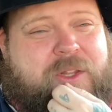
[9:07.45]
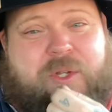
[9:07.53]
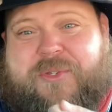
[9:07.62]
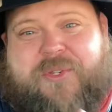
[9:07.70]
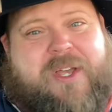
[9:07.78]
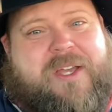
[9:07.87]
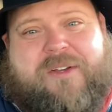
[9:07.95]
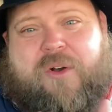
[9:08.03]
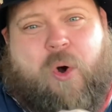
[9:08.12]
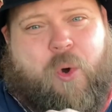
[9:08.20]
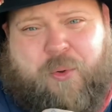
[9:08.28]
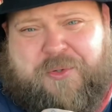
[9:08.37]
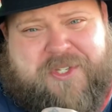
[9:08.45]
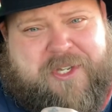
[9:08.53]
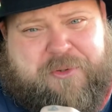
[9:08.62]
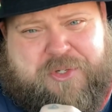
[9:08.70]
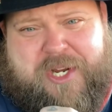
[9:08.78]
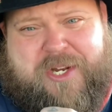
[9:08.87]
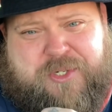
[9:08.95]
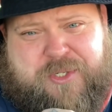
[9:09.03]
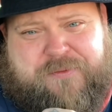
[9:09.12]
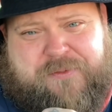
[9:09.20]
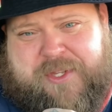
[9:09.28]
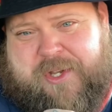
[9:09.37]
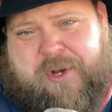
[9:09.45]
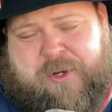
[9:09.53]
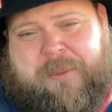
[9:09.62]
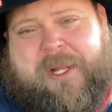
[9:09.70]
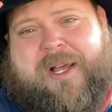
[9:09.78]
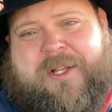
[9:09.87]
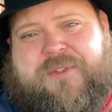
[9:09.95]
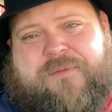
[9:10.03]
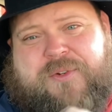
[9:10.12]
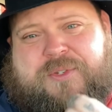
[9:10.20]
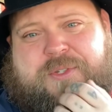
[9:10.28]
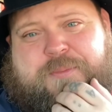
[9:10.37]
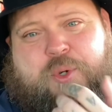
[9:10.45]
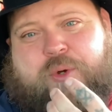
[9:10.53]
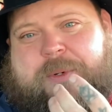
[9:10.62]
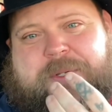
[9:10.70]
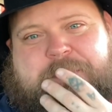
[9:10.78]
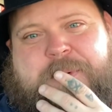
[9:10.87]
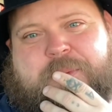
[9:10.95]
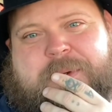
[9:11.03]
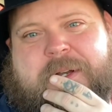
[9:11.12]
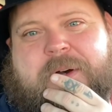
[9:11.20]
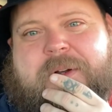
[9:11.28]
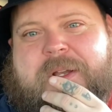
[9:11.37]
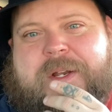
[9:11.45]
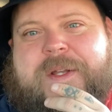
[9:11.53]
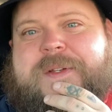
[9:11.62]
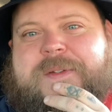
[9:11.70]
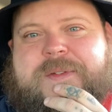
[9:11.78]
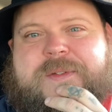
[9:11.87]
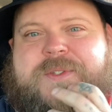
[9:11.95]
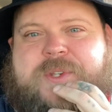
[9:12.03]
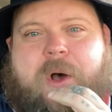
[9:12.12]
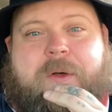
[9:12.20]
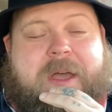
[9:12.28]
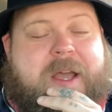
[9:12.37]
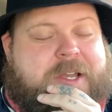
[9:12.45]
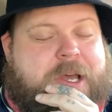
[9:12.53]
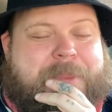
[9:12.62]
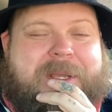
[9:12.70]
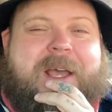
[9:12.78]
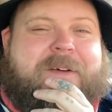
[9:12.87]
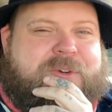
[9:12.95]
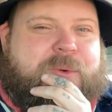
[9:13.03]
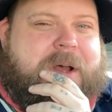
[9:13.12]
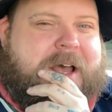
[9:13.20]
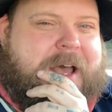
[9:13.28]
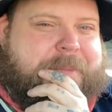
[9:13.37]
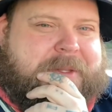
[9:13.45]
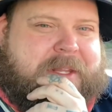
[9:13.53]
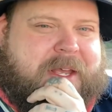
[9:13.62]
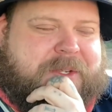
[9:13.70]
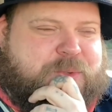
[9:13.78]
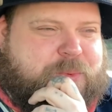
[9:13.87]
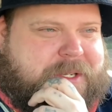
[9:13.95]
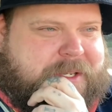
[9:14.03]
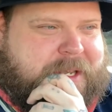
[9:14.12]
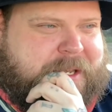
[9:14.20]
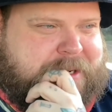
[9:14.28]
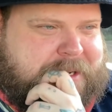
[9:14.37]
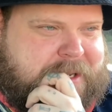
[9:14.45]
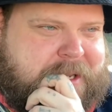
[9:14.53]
Looks like wholesale changes for the All Blacks versus Pumas, but we all kind of saw that coming after what happened last weekend.